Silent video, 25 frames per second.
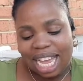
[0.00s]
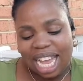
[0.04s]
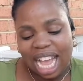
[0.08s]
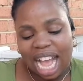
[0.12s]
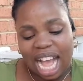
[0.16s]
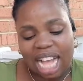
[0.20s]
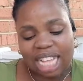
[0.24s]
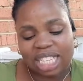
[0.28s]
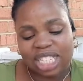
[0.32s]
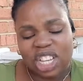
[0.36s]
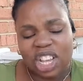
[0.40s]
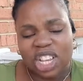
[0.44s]

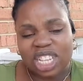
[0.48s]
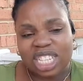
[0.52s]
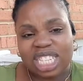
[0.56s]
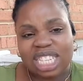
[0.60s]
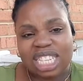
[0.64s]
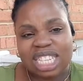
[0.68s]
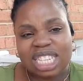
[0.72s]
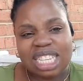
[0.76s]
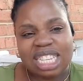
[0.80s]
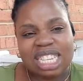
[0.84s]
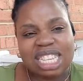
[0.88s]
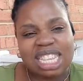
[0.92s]
Cause you
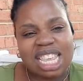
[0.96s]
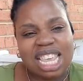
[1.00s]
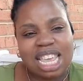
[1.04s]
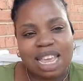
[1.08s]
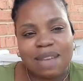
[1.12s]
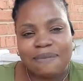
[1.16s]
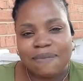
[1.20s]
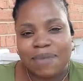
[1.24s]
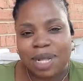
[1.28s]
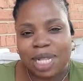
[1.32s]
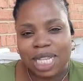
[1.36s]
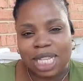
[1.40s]

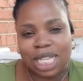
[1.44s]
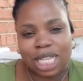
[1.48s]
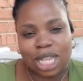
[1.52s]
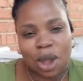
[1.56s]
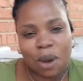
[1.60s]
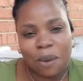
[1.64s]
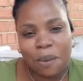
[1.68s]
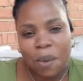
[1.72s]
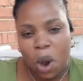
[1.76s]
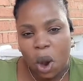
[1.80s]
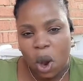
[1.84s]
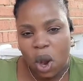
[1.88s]
sick my
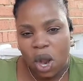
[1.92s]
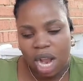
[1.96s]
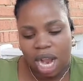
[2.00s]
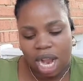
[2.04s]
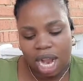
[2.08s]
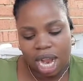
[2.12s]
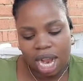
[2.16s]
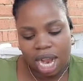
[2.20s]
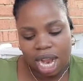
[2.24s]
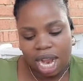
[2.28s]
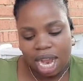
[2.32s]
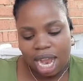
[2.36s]

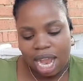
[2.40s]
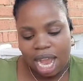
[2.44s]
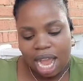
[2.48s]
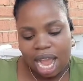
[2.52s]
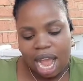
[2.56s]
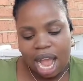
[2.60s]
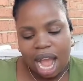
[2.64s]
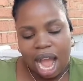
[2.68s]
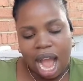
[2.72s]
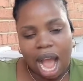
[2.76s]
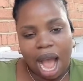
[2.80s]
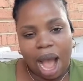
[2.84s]
stomach.
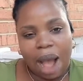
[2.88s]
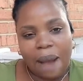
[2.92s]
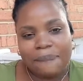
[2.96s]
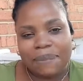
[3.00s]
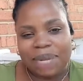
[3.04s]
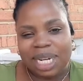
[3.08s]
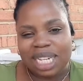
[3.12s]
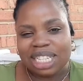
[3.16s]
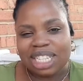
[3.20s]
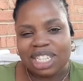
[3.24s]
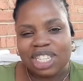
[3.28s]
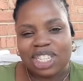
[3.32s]

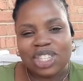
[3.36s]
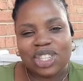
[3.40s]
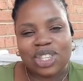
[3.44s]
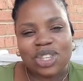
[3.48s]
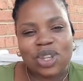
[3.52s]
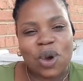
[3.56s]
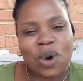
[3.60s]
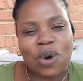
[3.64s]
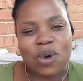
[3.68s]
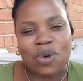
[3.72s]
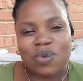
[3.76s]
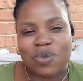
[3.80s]
I'm
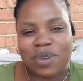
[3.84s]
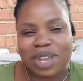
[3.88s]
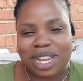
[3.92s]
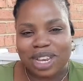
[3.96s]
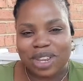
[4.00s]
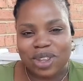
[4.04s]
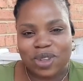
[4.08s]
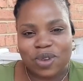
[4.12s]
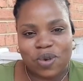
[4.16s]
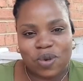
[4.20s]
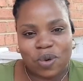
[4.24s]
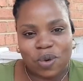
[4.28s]
done
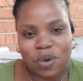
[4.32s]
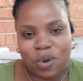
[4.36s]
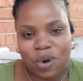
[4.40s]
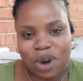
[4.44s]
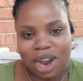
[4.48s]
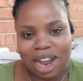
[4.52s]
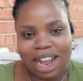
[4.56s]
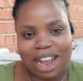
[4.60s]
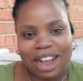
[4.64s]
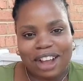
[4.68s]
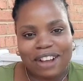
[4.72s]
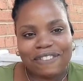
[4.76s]
with you
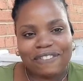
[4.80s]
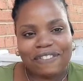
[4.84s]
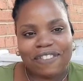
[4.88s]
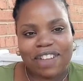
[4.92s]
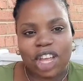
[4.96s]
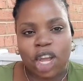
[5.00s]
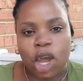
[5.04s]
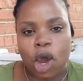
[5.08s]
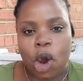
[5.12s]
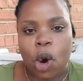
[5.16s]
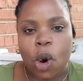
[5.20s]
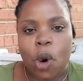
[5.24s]

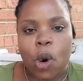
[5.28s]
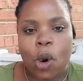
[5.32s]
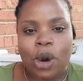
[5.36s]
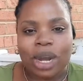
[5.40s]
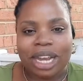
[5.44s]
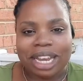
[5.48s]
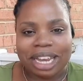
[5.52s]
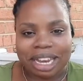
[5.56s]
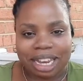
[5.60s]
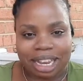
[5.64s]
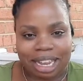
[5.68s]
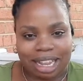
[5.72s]
for
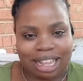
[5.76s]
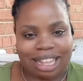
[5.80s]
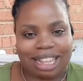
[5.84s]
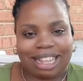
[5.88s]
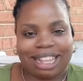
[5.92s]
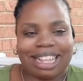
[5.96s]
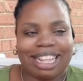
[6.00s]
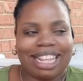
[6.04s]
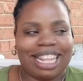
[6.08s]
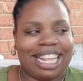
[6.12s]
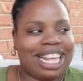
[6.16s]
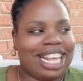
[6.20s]
good.
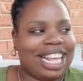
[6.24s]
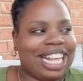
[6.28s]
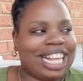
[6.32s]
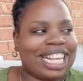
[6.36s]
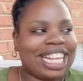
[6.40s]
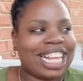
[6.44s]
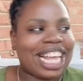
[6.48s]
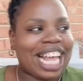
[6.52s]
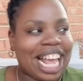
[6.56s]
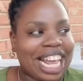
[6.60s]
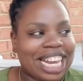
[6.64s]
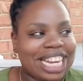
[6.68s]

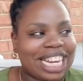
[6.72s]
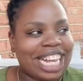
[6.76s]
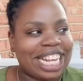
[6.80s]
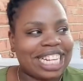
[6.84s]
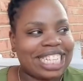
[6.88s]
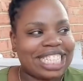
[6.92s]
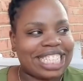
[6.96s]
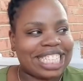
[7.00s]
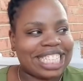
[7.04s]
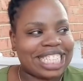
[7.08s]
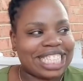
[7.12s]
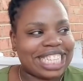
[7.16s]
And
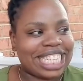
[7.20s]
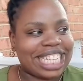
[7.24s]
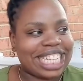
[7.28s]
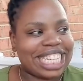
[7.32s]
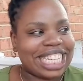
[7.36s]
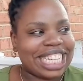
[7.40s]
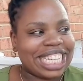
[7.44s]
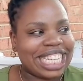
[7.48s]
that just...